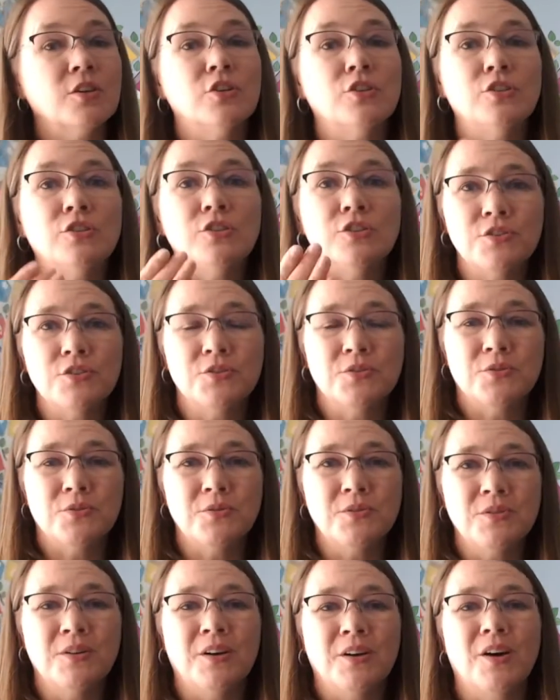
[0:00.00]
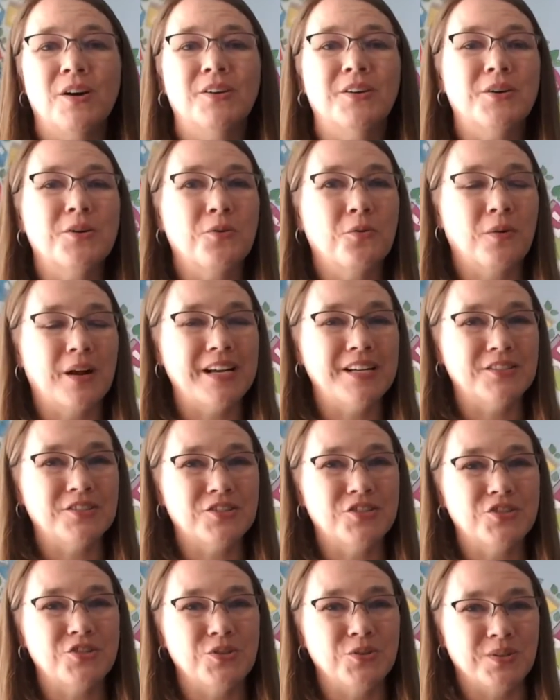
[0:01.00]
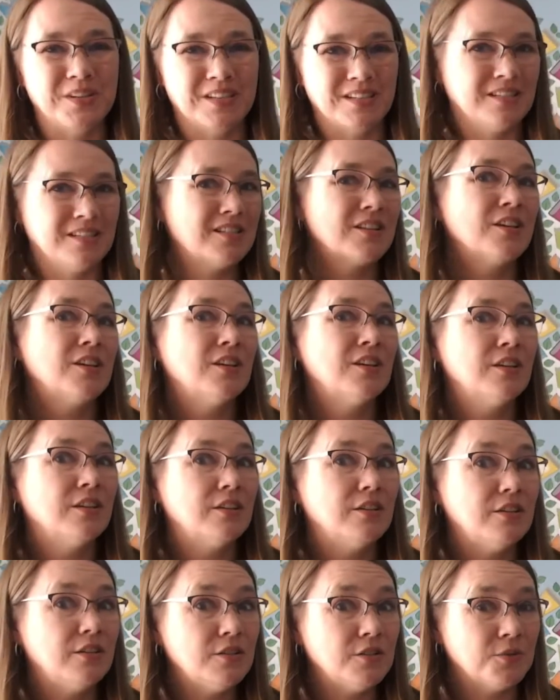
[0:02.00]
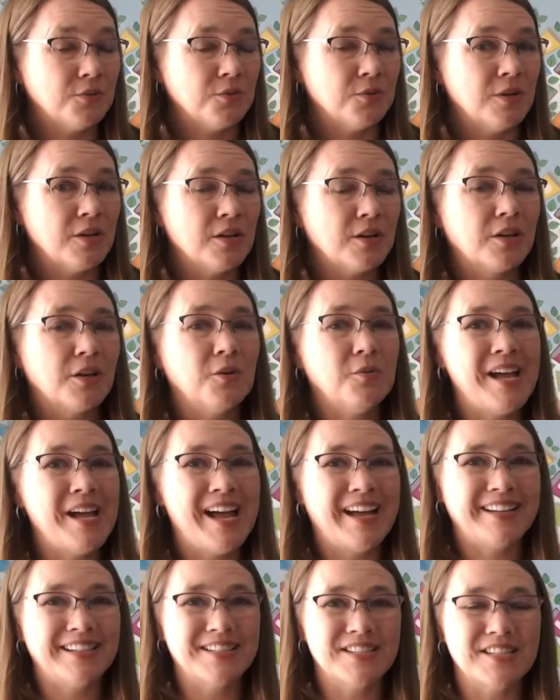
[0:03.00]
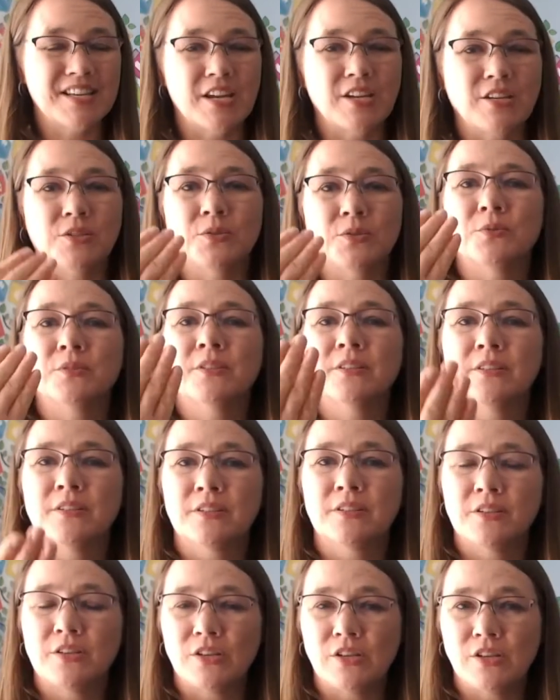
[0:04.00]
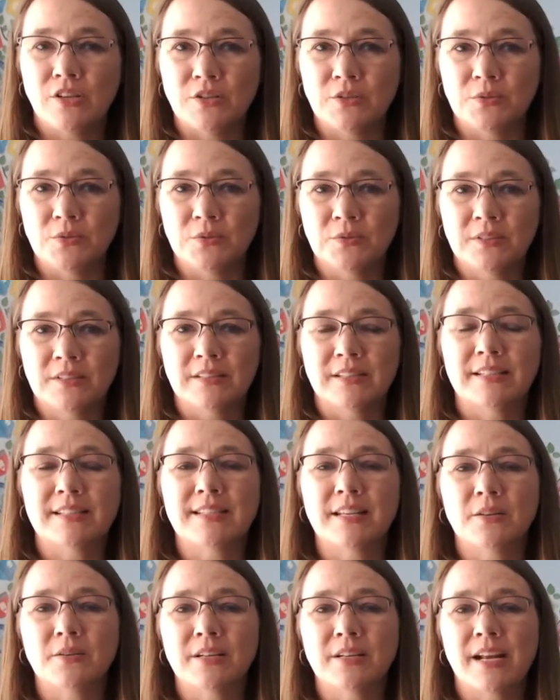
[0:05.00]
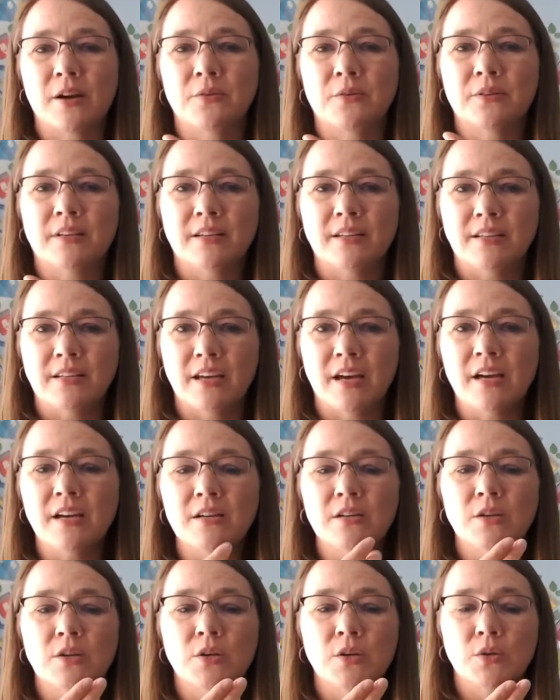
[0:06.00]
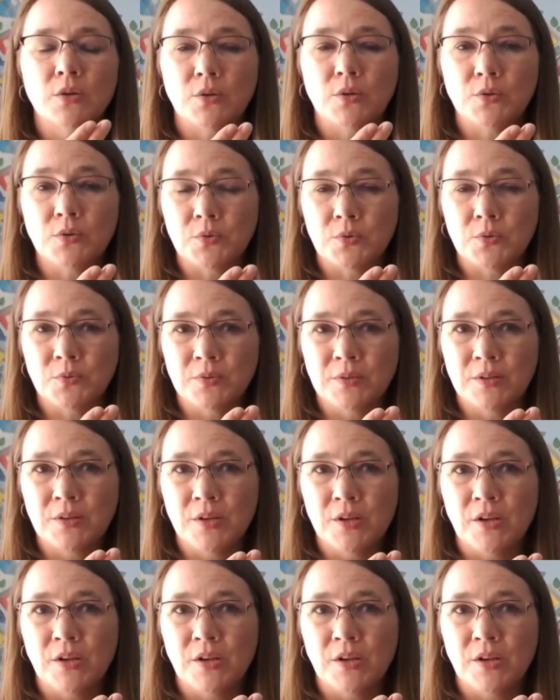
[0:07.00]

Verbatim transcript: You are a great student. You. Go ahead and say you. You. Let's sound it out. Ya, oo.